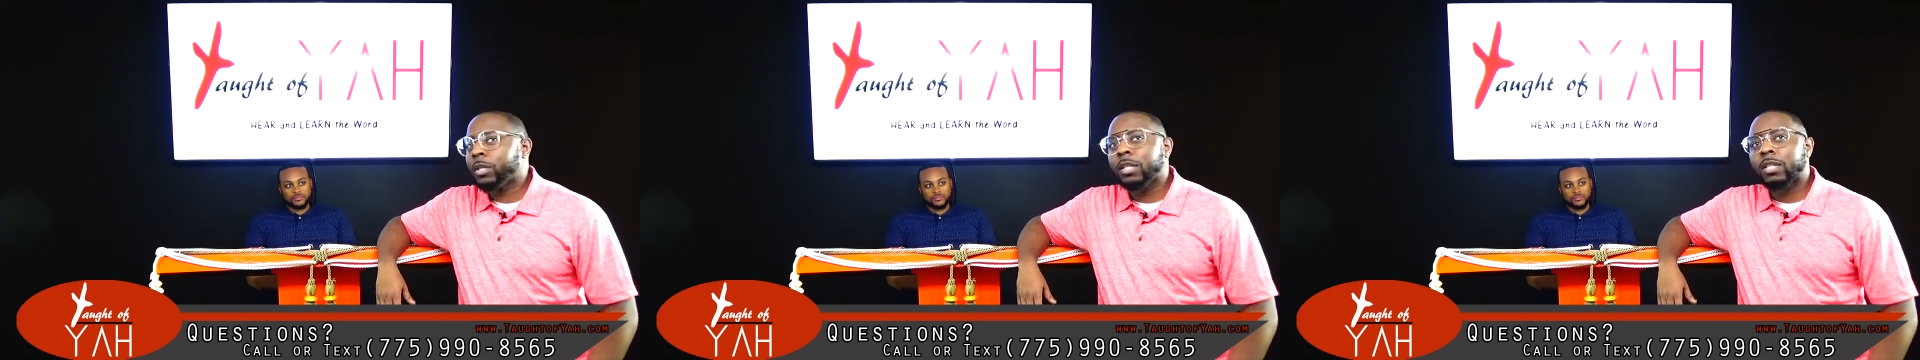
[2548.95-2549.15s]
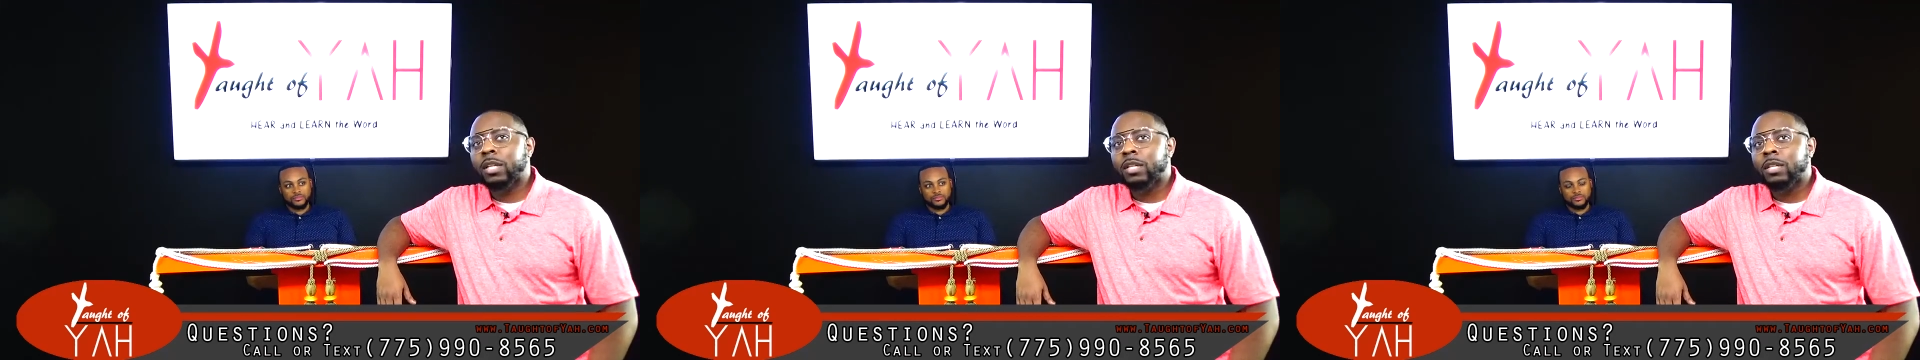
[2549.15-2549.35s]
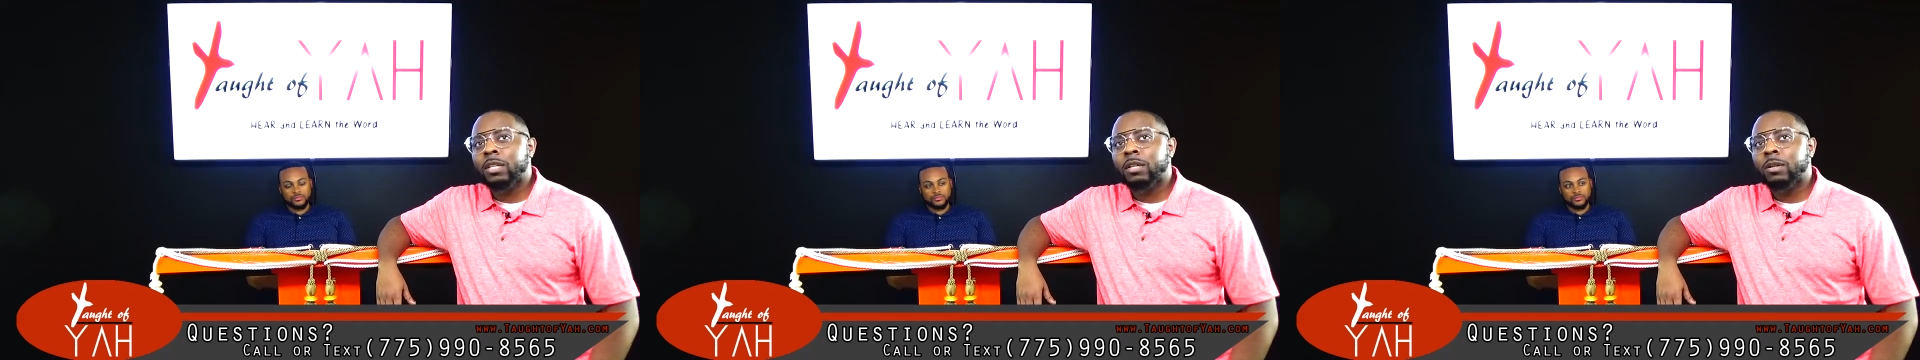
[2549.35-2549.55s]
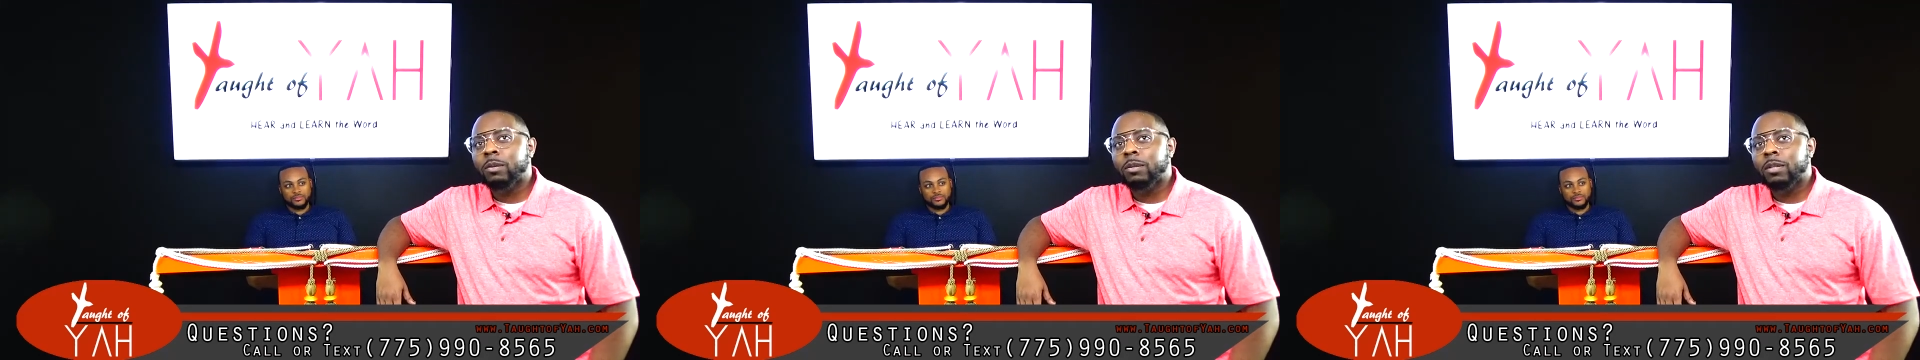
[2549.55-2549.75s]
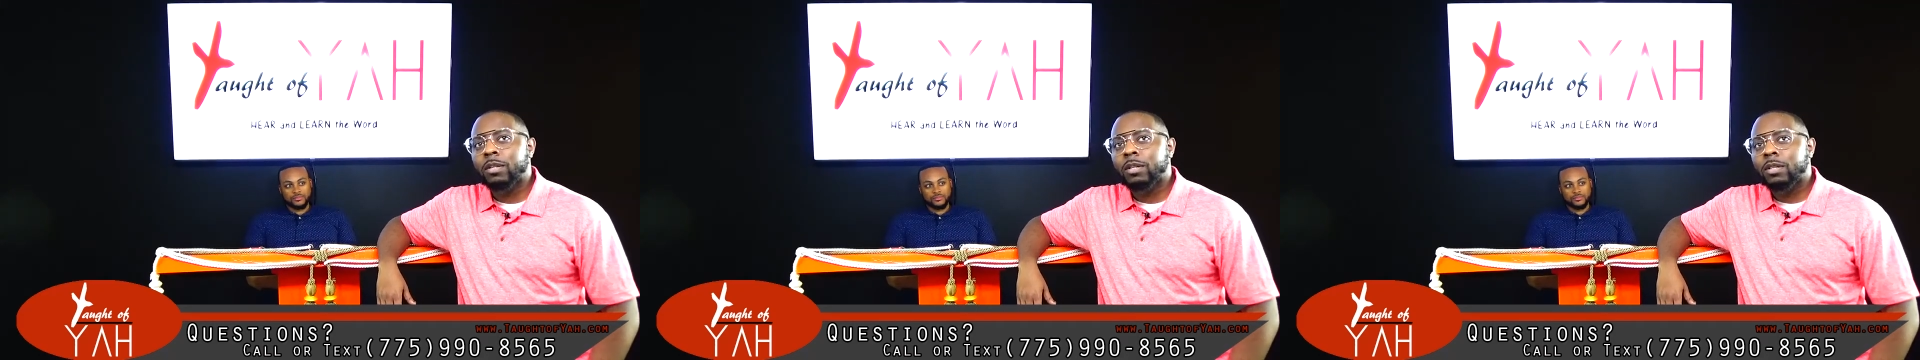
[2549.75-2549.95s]
He's like, you know,
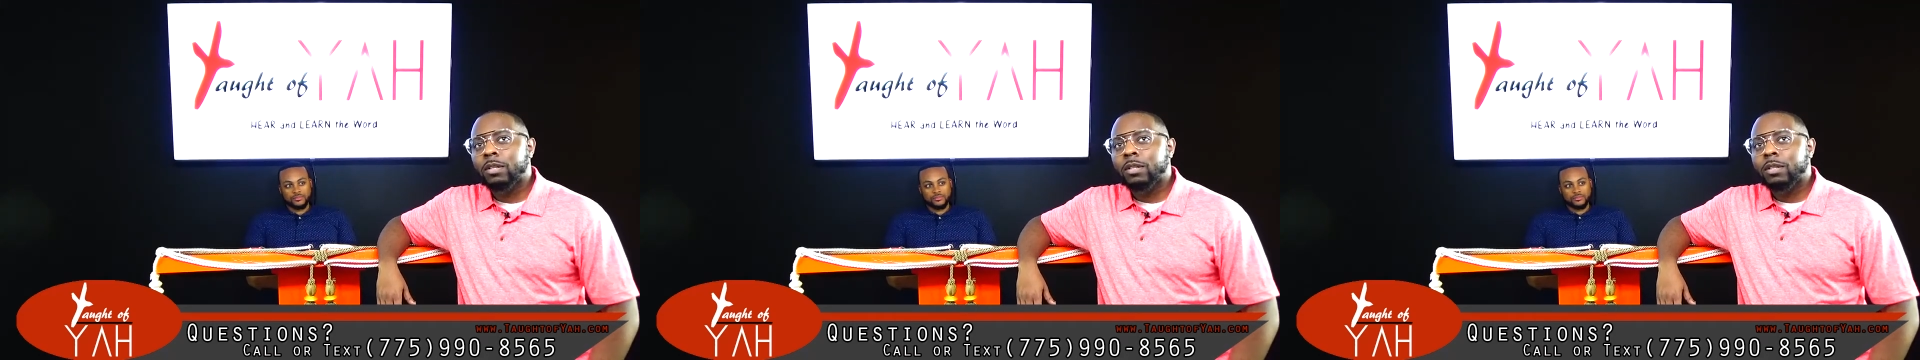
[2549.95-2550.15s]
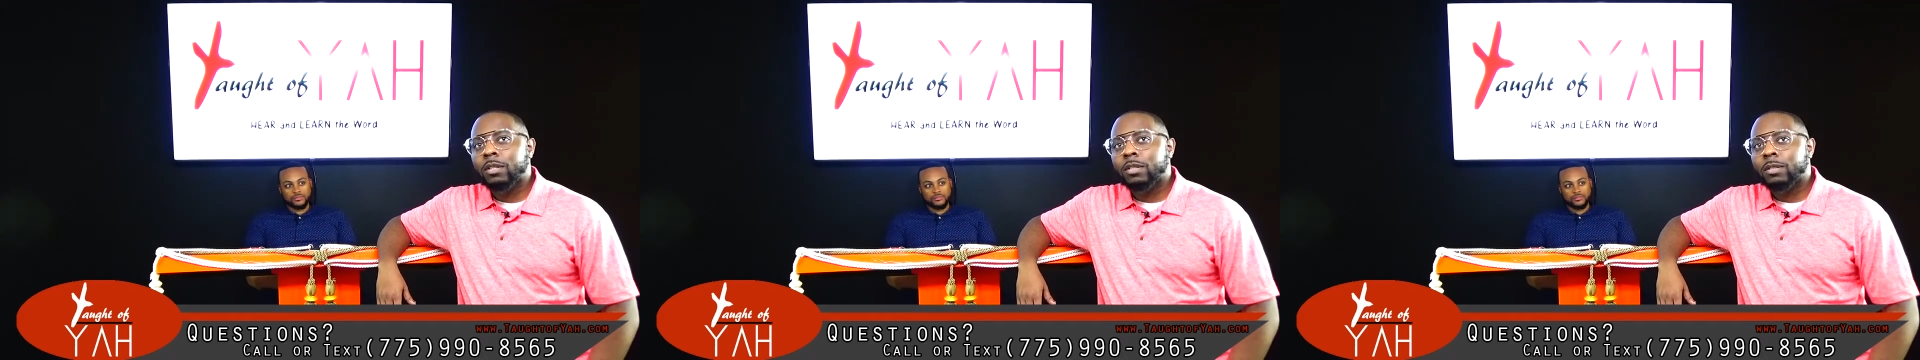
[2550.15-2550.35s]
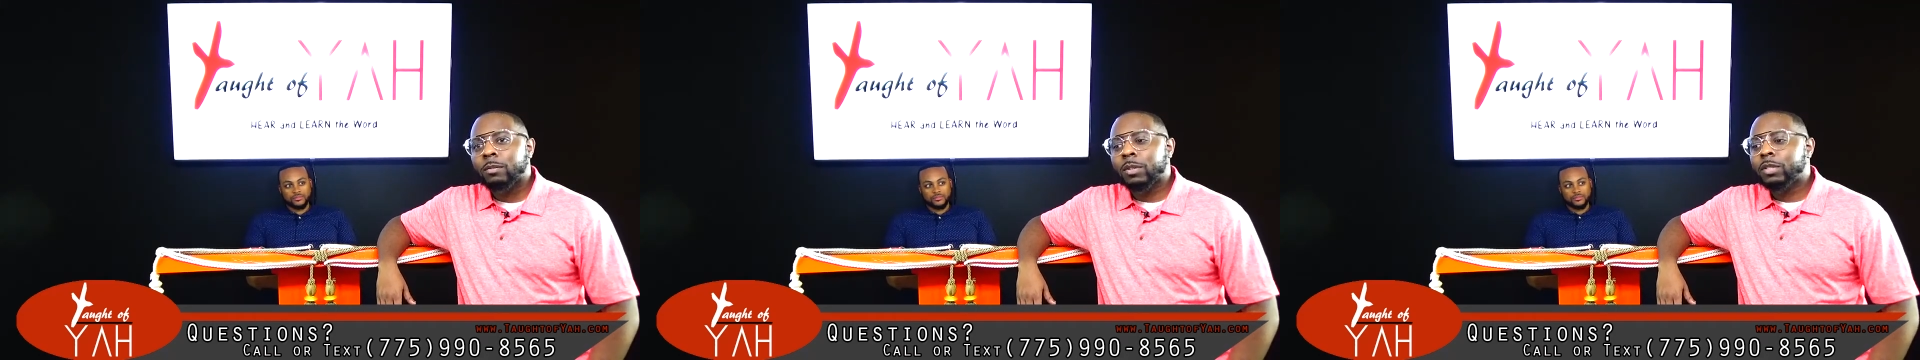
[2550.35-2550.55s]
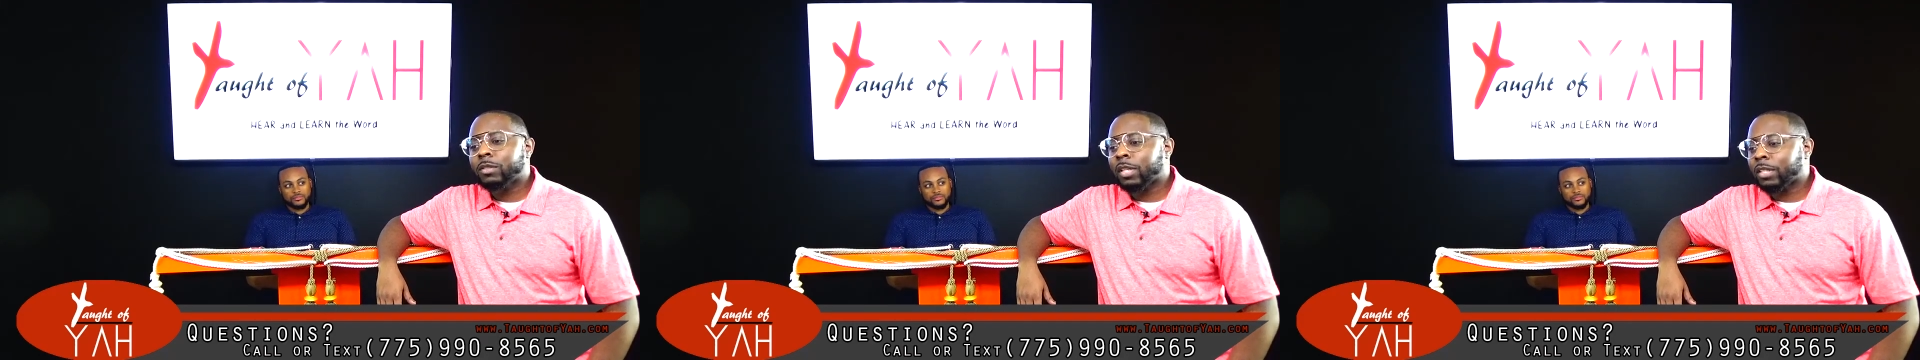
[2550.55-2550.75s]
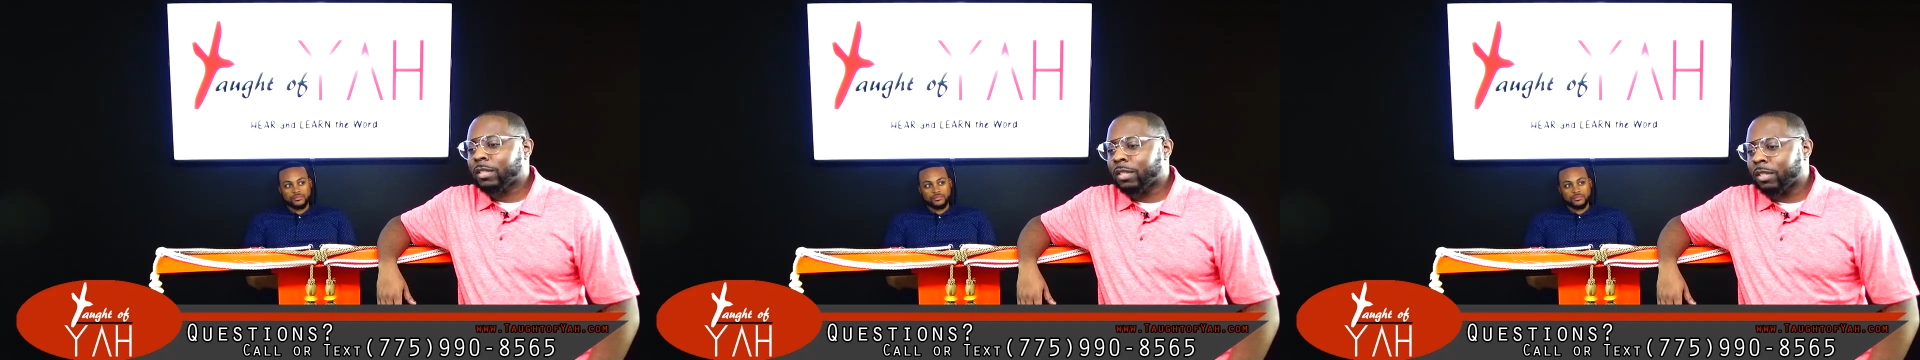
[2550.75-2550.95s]
what did you
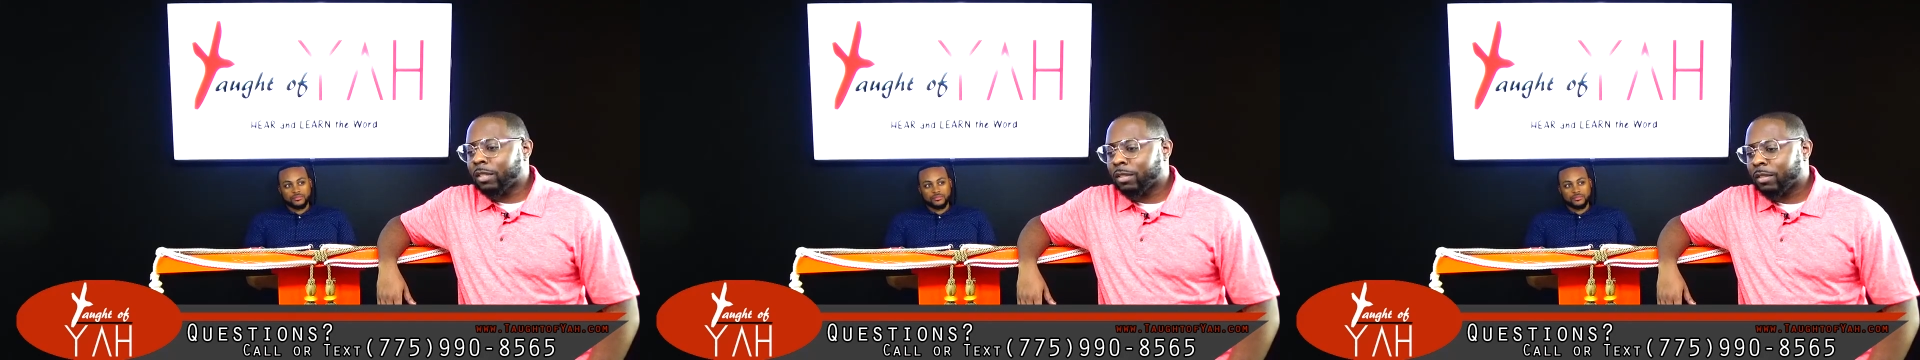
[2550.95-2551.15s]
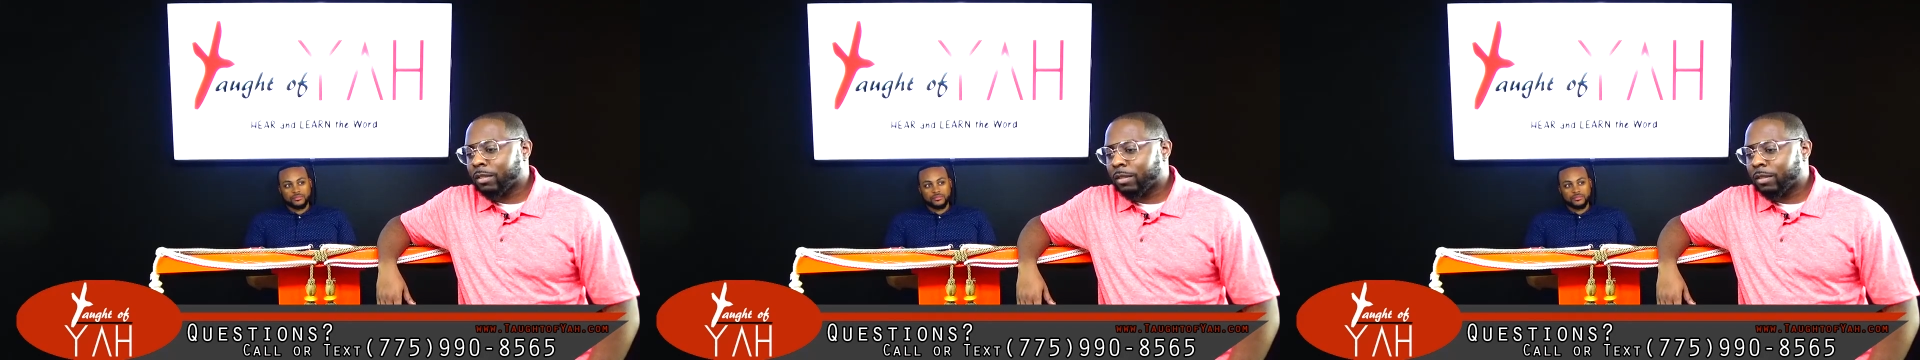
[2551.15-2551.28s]
say, son?